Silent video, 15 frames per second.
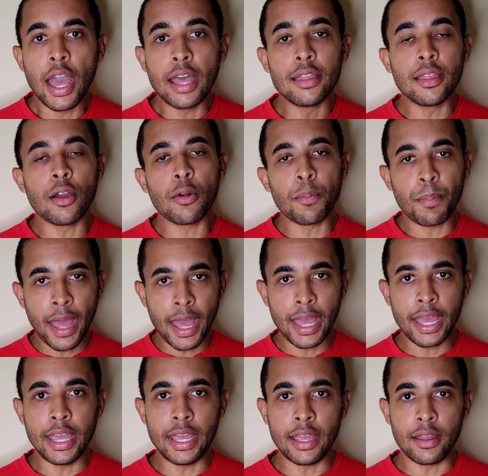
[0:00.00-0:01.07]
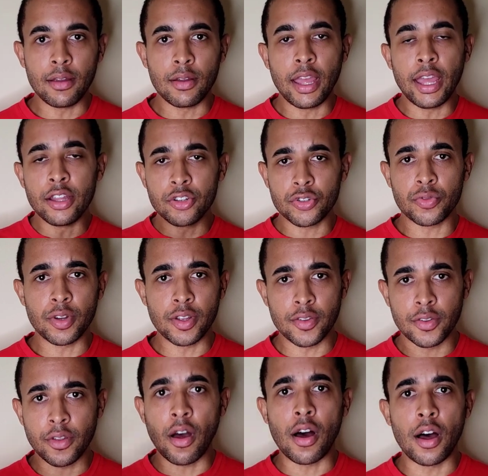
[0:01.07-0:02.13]
and they're paying
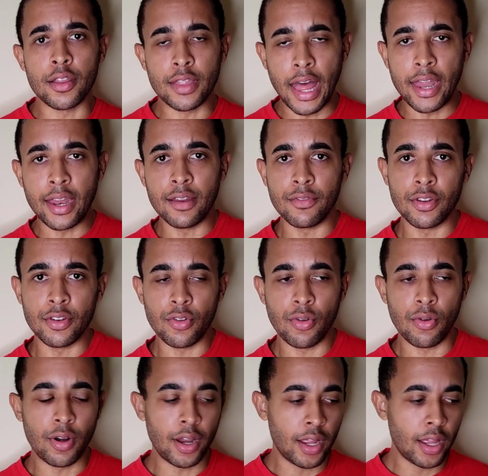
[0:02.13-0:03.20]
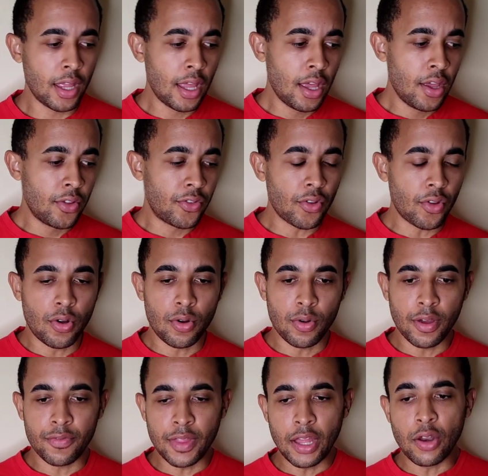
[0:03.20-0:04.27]
interest on that inventory.
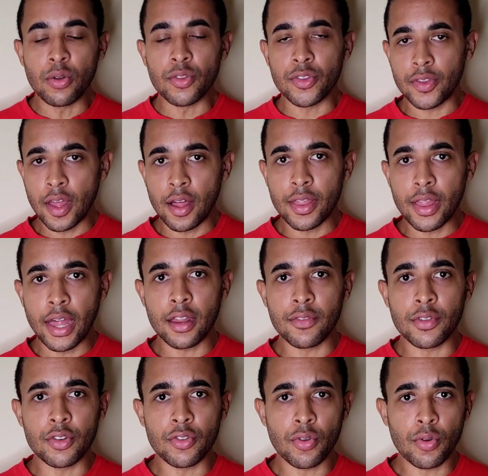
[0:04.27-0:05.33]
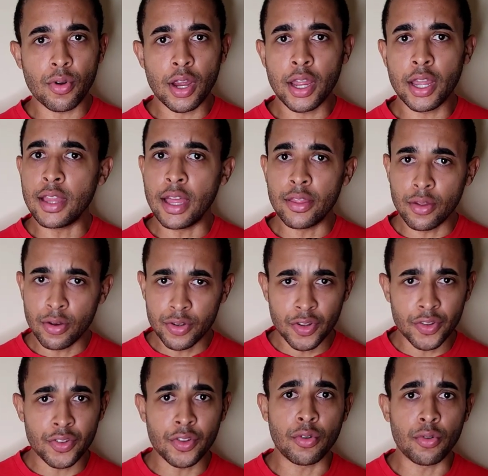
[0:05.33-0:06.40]
So if they don't sell that inventory, then they're
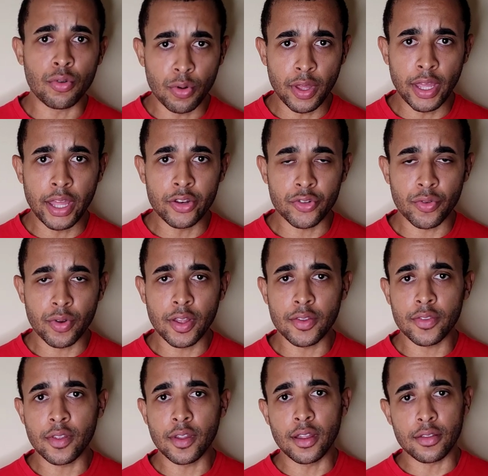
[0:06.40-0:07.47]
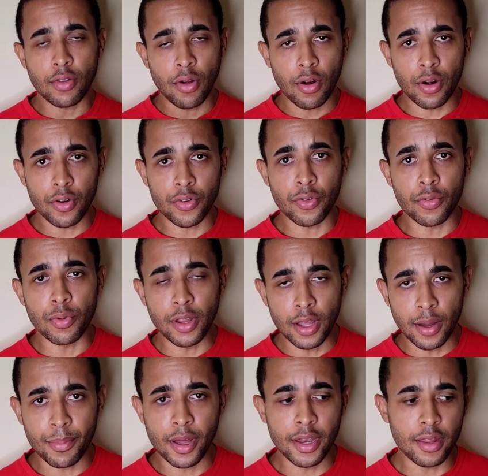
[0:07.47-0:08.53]
just accruing interest and it's harder to re
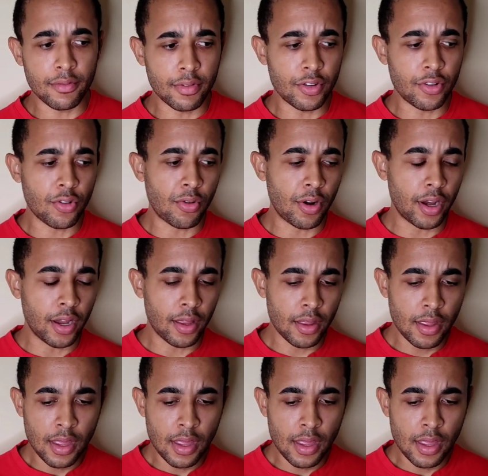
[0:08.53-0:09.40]
up on inventory.